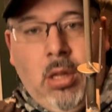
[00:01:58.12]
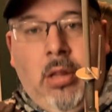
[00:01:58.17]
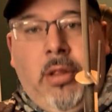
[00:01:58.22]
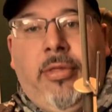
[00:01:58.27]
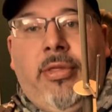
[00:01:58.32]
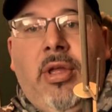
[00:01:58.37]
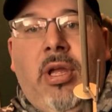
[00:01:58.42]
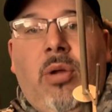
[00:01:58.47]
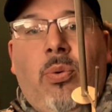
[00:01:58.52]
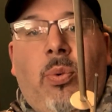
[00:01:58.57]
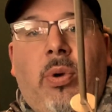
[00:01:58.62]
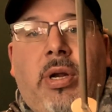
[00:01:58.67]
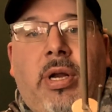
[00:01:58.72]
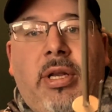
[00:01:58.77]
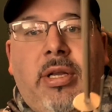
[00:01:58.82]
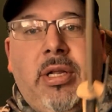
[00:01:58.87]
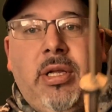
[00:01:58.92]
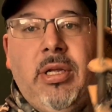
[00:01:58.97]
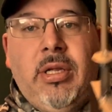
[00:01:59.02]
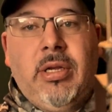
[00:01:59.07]
Then what I
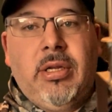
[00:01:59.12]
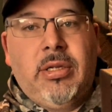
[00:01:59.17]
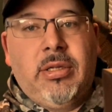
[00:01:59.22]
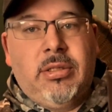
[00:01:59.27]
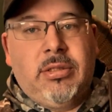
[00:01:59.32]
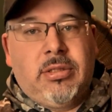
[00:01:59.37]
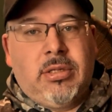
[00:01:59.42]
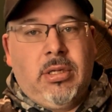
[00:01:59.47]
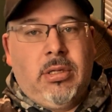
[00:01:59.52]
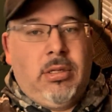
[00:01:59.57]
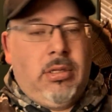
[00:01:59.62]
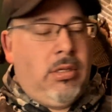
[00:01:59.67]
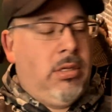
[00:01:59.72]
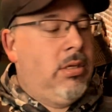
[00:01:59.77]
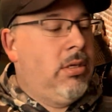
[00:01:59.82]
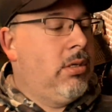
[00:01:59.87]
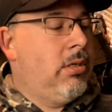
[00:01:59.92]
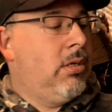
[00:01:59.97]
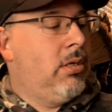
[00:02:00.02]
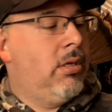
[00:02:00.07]
did is
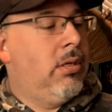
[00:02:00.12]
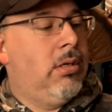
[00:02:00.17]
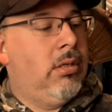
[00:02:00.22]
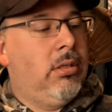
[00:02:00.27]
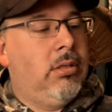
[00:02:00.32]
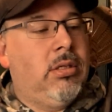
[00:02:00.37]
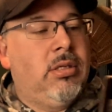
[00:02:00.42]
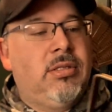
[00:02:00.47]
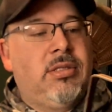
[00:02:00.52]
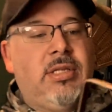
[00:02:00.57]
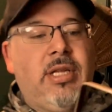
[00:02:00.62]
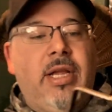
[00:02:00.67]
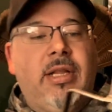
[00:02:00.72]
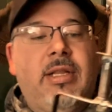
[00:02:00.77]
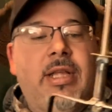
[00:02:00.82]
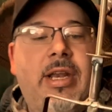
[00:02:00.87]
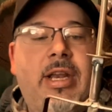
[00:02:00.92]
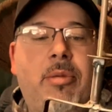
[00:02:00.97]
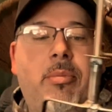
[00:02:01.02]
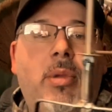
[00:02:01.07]
the stake
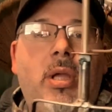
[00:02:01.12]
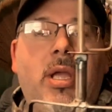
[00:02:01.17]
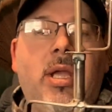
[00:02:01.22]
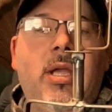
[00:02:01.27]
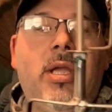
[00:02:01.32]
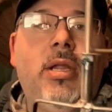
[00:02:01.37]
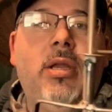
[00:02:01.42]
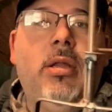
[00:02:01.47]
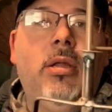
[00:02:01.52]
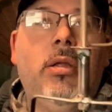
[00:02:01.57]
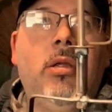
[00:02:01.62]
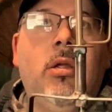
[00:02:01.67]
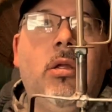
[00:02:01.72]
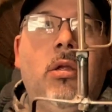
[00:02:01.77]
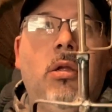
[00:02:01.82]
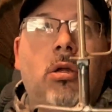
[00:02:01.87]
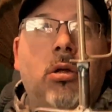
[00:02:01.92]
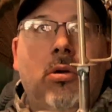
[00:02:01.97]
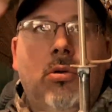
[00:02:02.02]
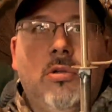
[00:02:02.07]
that I made
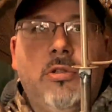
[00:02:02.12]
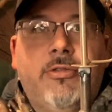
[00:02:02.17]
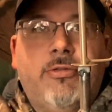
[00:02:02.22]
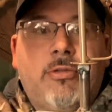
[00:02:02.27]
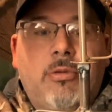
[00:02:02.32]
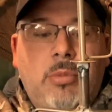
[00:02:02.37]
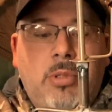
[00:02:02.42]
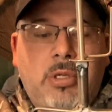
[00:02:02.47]
goes from